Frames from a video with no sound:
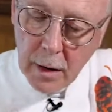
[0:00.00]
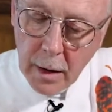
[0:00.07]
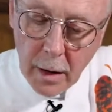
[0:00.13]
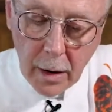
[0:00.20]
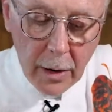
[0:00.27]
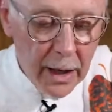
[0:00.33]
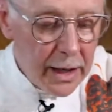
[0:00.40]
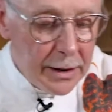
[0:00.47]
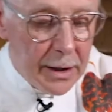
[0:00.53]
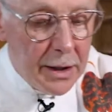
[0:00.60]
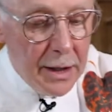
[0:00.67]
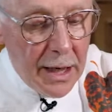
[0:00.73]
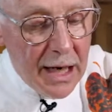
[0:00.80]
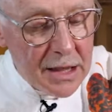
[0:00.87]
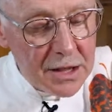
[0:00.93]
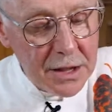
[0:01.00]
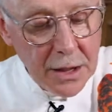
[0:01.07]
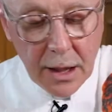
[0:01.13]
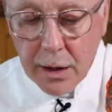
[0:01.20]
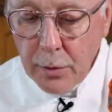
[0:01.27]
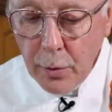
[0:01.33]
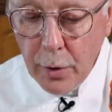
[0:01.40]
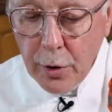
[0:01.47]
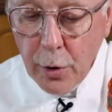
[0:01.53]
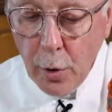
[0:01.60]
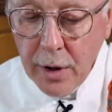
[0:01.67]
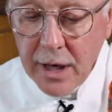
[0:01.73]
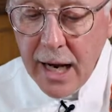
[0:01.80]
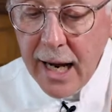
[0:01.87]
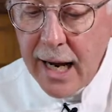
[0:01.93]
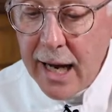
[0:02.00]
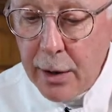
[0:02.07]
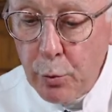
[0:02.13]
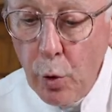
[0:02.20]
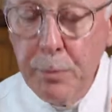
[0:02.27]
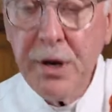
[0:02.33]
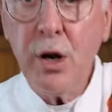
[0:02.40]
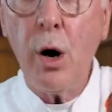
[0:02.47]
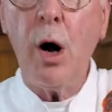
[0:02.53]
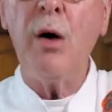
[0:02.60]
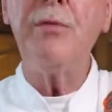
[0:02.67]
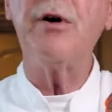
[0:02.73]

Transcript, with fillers: All right, the next thing we're going to add will be all of